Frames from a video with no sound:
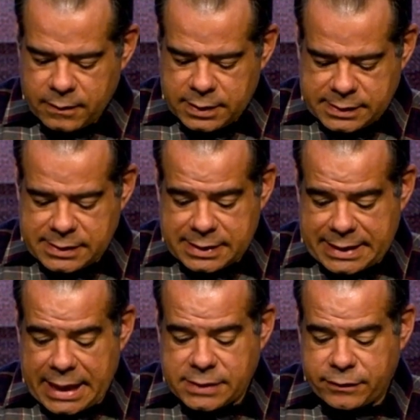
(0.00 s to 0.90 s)
This is the
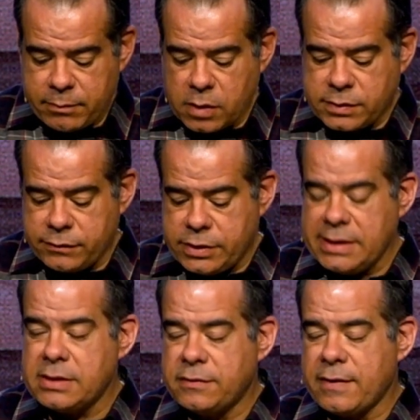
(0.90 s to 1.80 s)
case for most of
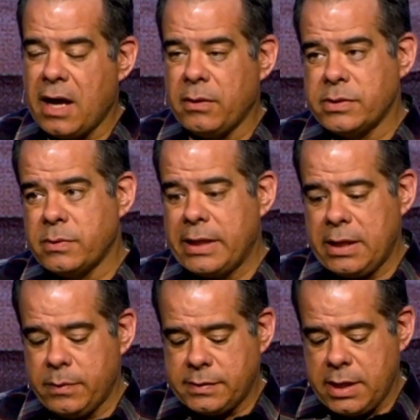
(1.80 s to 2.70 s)
Jesus' followers when
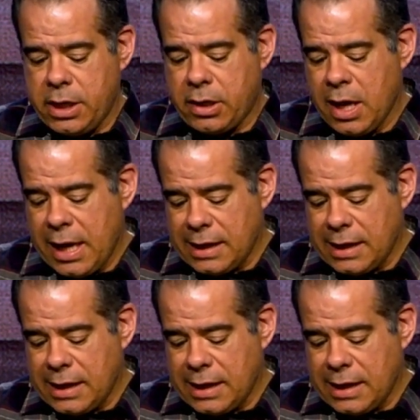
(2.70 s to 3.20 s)
he was here,